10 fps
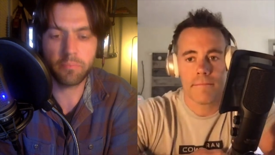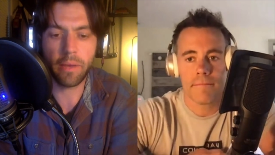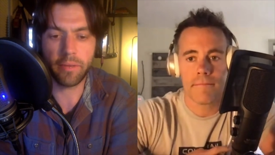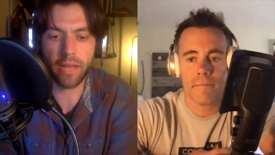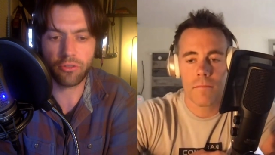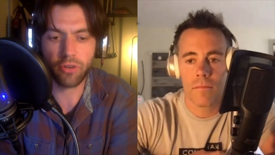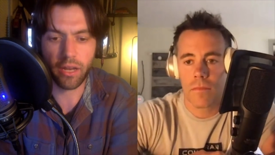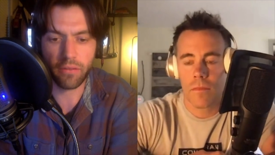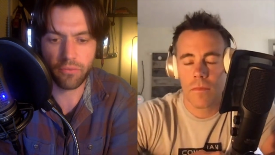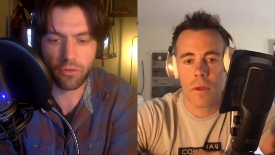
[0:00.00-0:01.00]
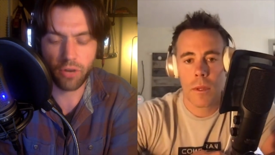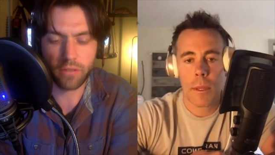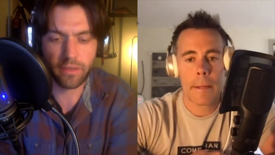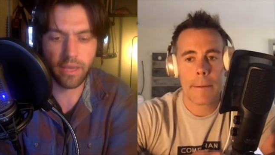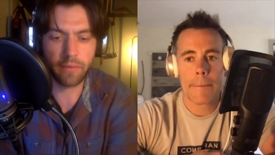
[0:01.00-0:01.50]
Speaker 1: maybe not training for the
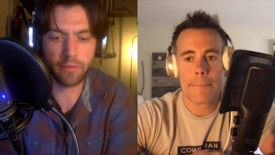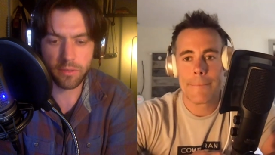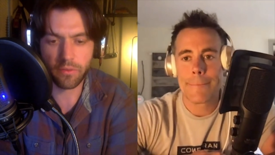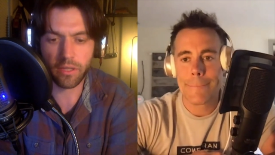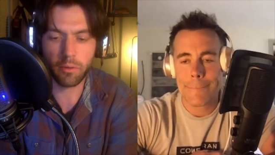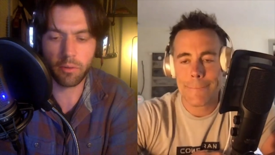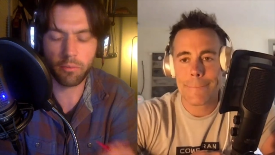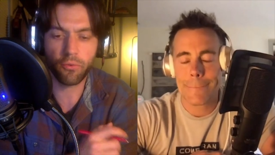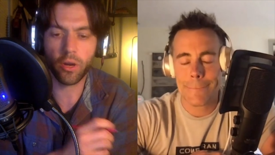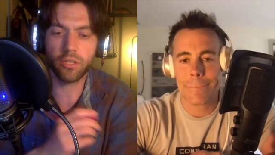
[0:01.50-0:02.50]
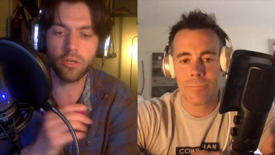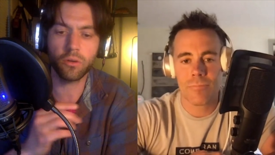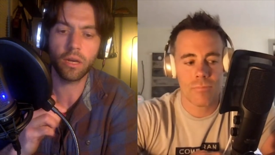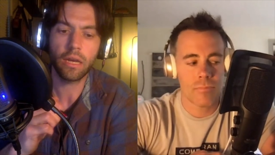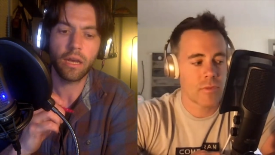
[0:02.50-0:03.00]
CrossFit Games specifically. But before I
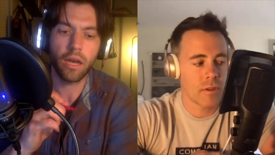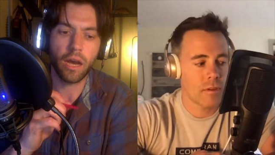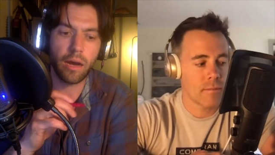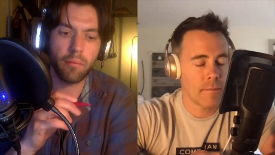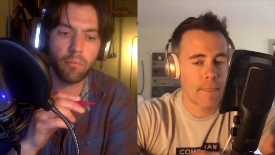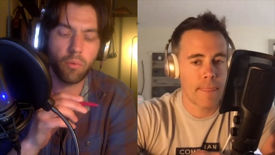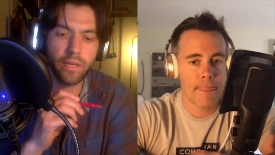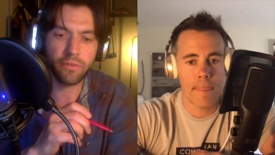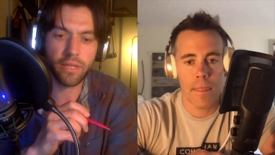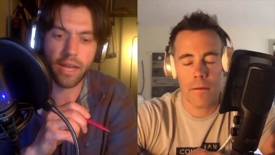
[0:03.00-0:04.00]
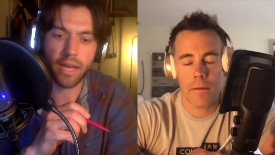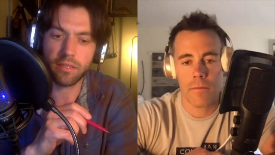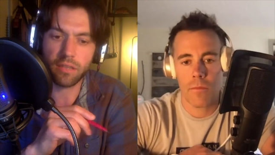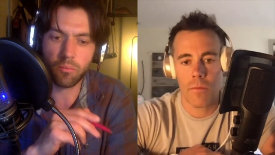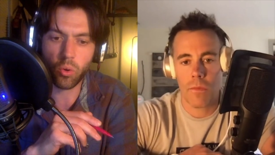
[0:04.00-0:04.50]
do, um, we definitely got
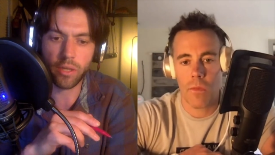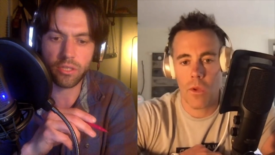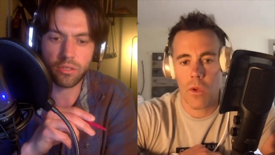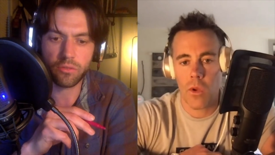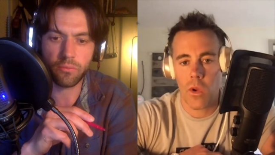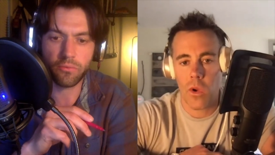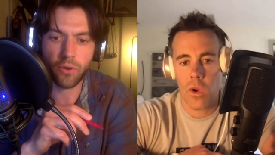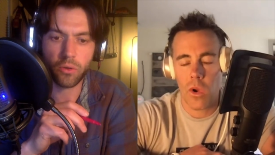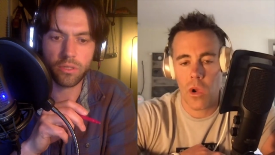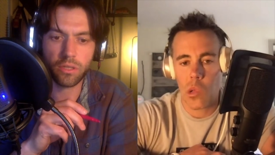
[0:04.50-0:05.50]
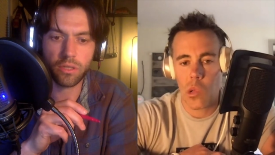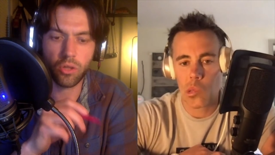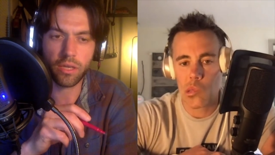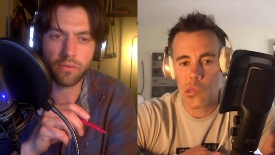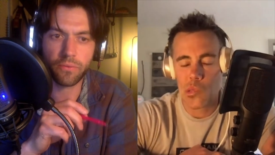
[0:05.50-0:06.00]
some questions from folks
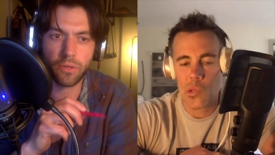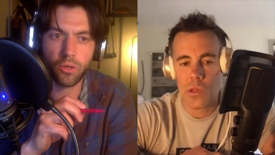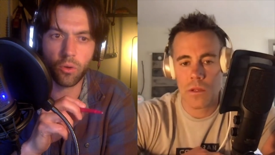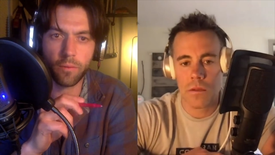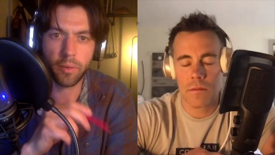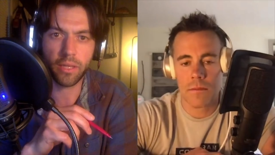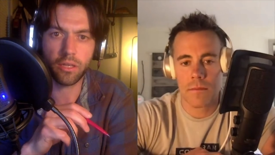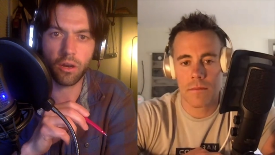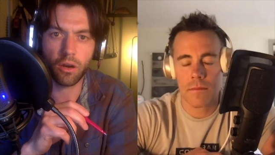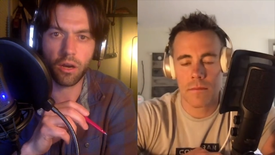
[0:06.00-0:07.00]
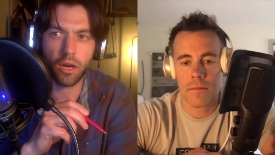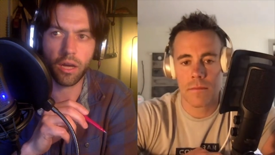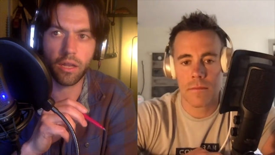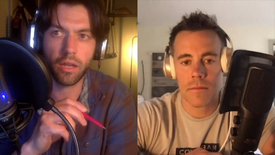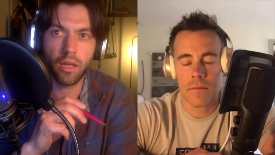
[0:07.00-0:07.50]
looking for your opinion
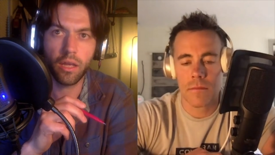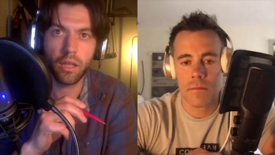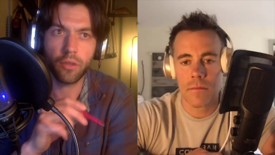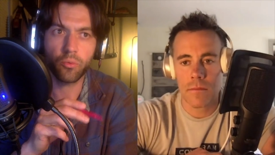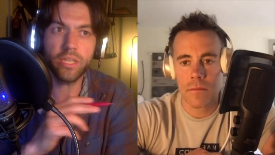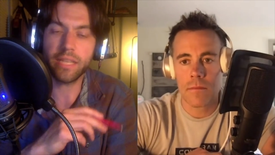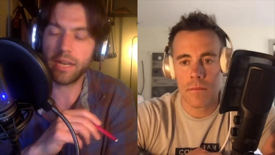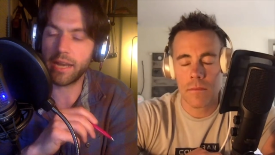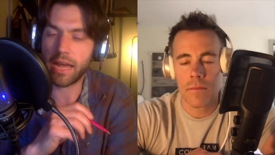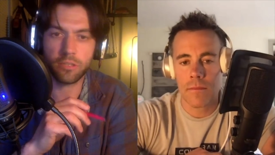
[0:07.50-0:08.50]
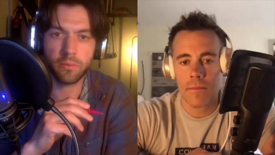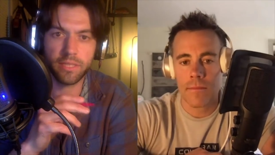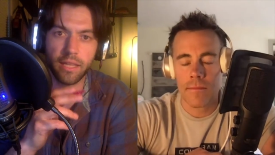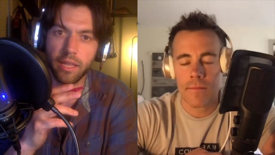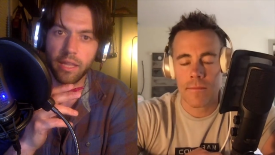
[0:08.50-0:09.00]
on the recent
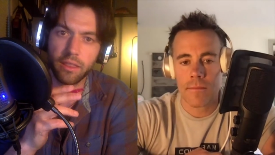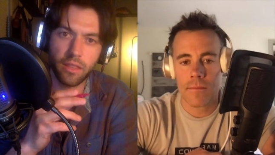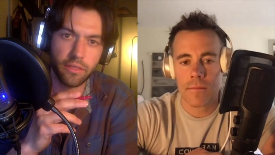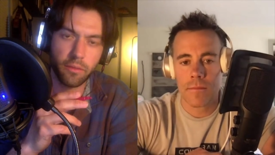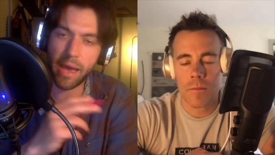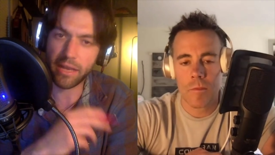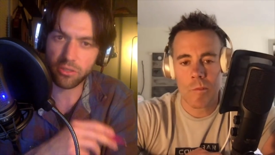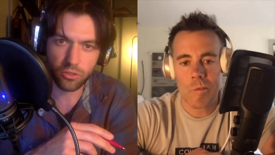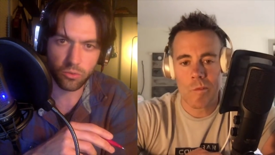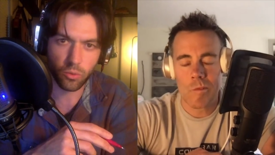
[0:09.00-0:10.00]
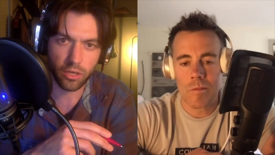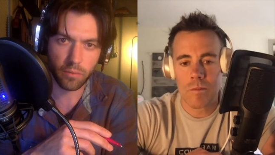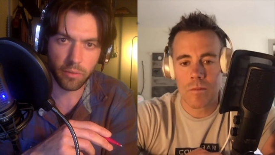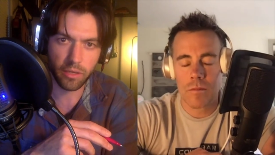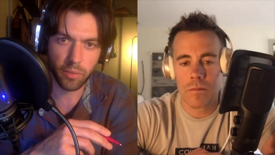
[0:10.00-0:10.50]
announcements that like that the Masters weren't going
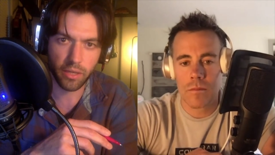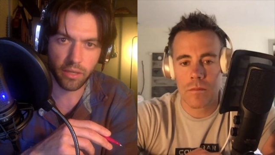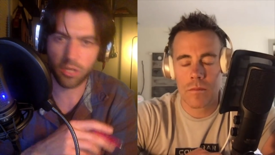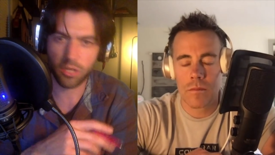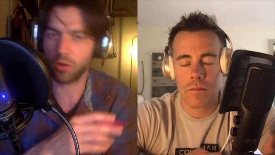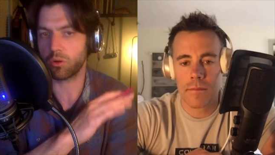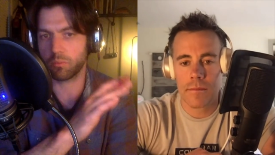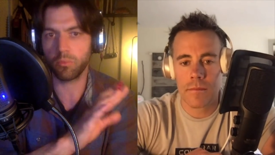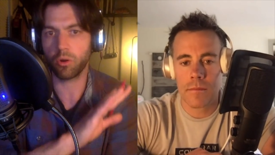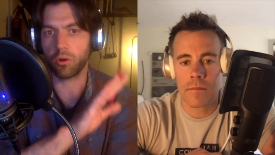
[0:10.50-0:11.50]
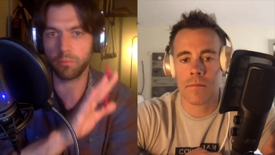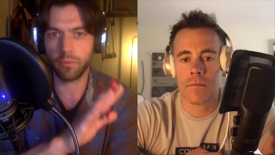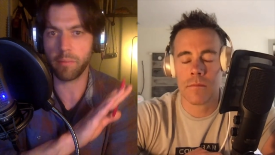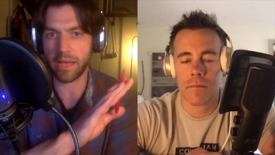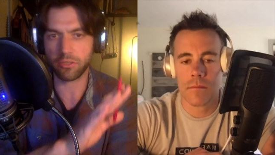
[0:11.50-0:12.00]
to be competing this year, or or
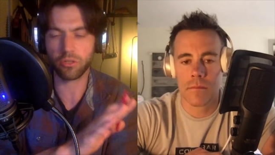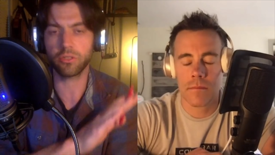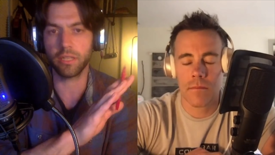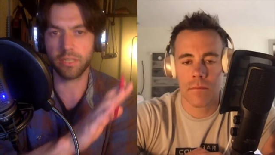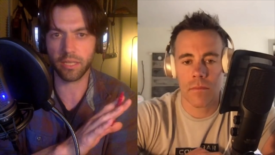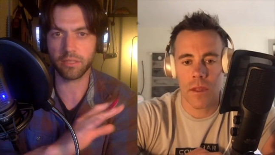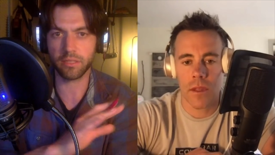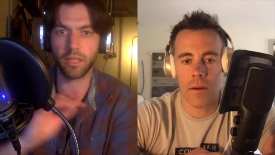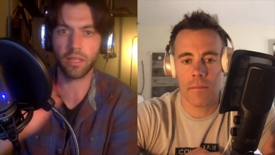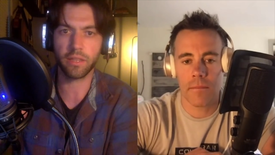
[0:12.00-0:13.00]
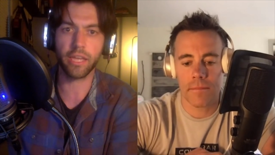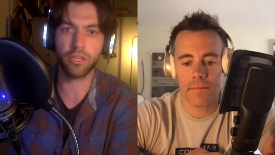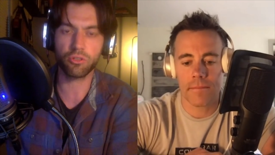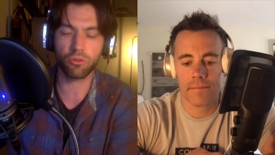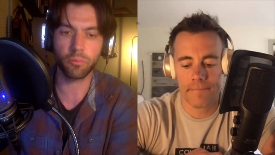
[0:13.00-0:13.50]
the Masters and the teens, yep. the, the,
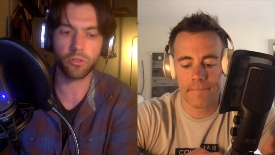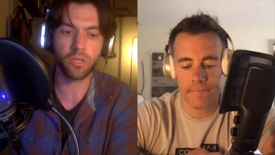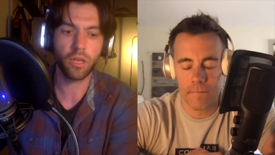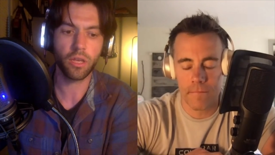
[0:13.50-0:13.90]
age groupers,